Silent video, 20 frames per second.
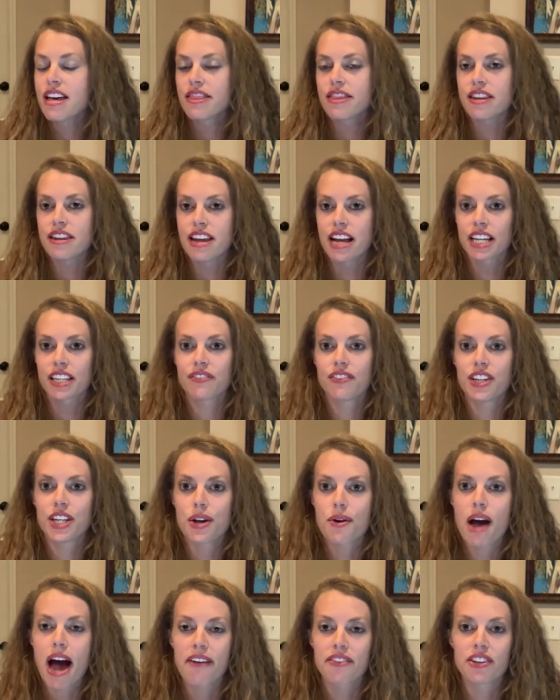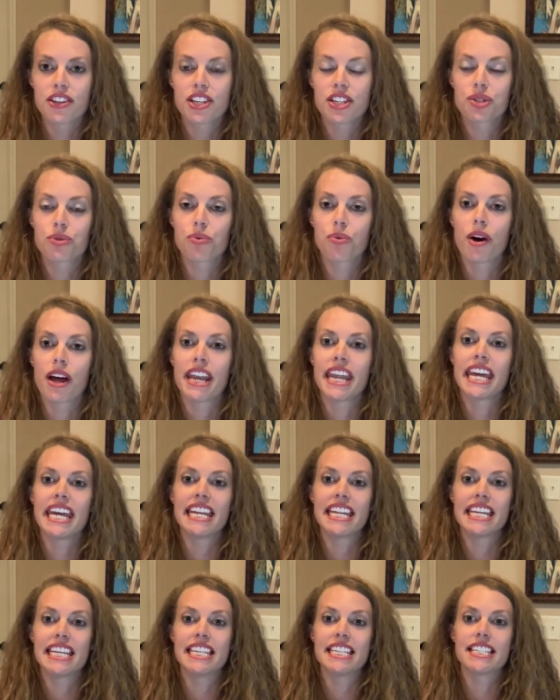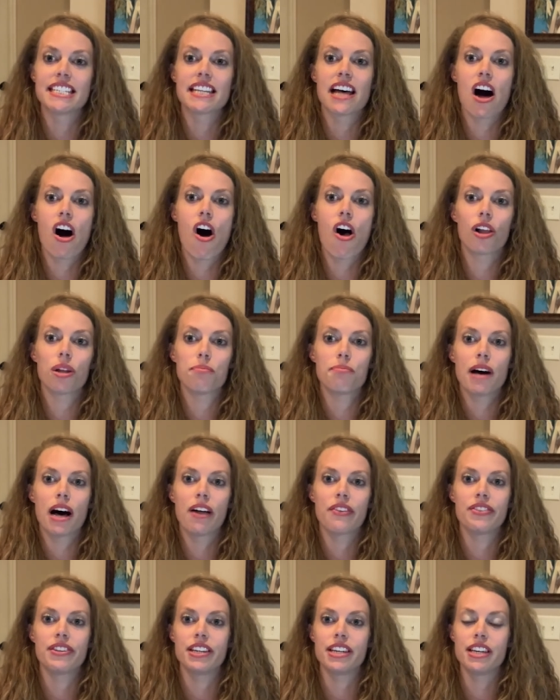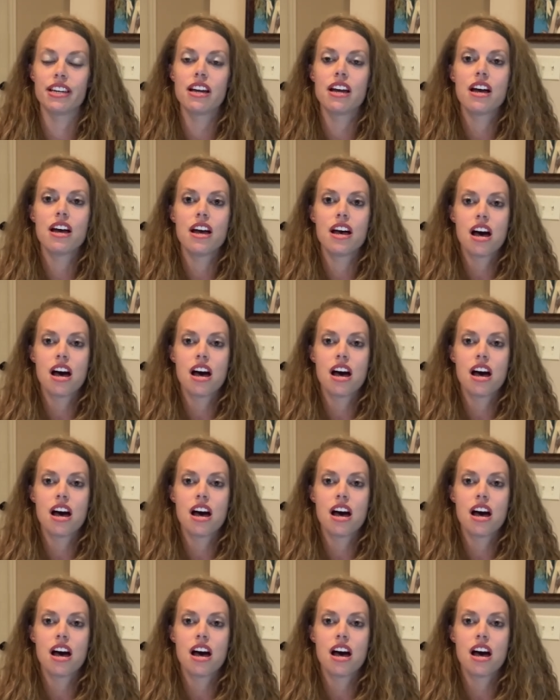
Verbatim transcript: the next video after this one. It is all about the